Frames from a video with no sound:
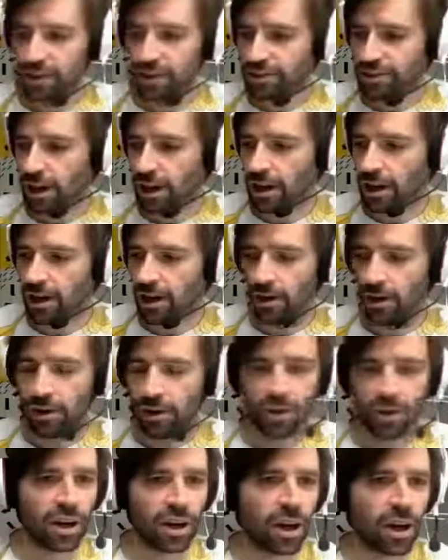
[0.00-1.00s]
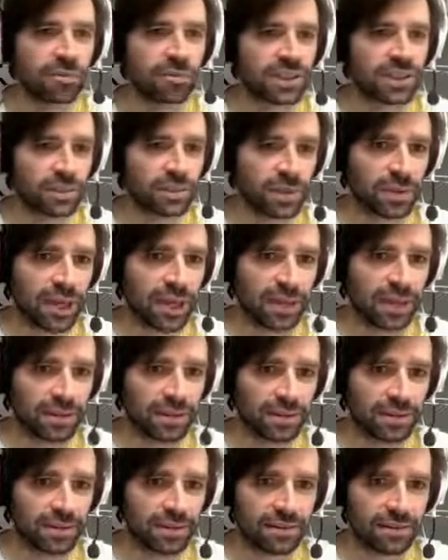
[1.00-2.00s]
So comms to
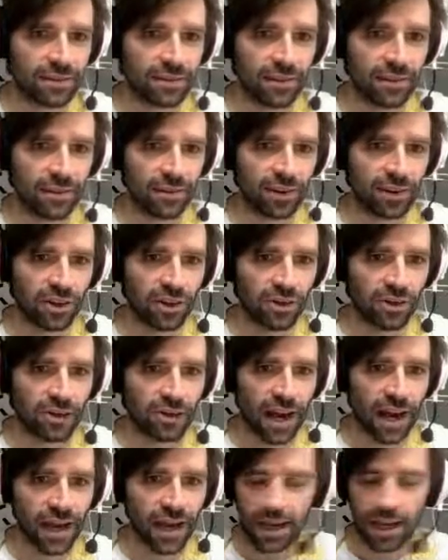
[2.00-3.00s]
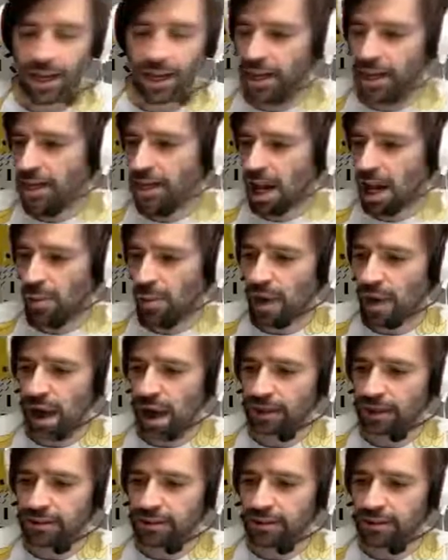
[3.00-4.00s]
players that are on the track
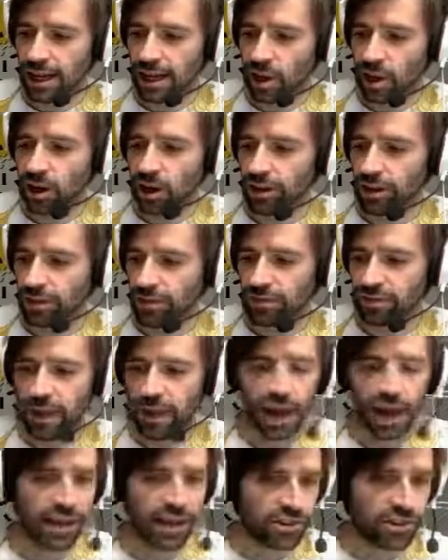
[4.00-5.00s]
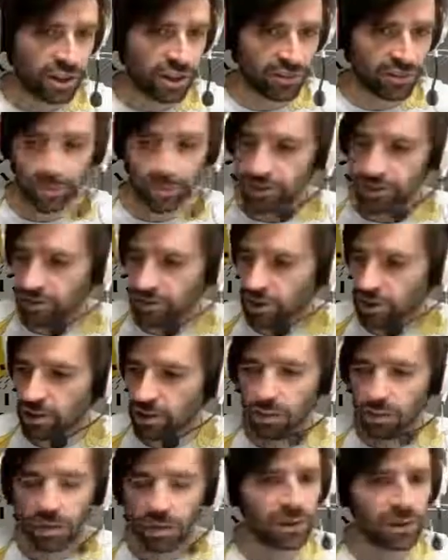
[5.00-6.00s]
about like on the fly adjustments that
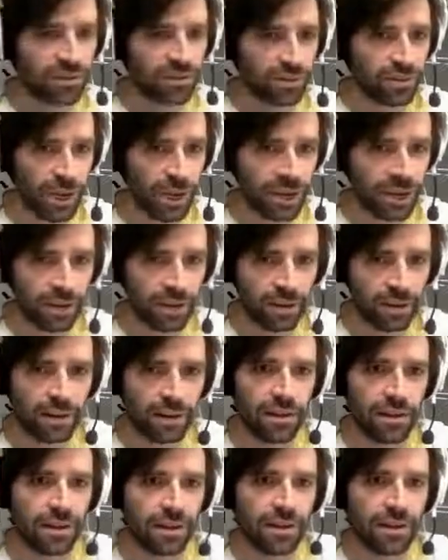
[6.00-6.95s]
you want them to make.